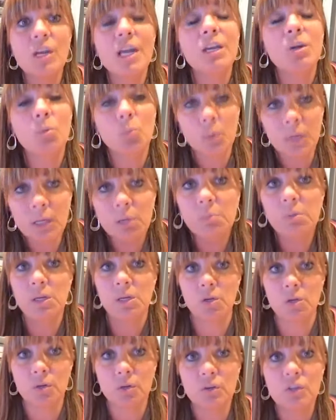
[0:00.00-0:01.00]
and it will be
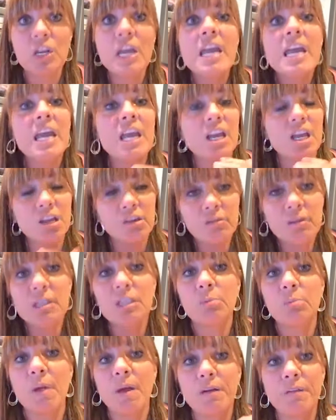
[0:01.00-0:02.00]
huge in a
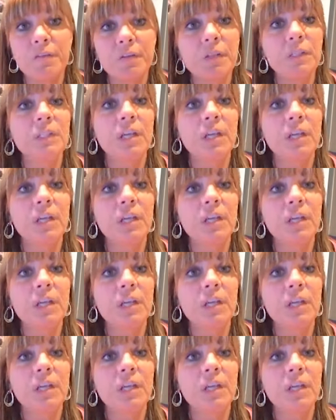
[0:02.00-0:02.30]
respectful,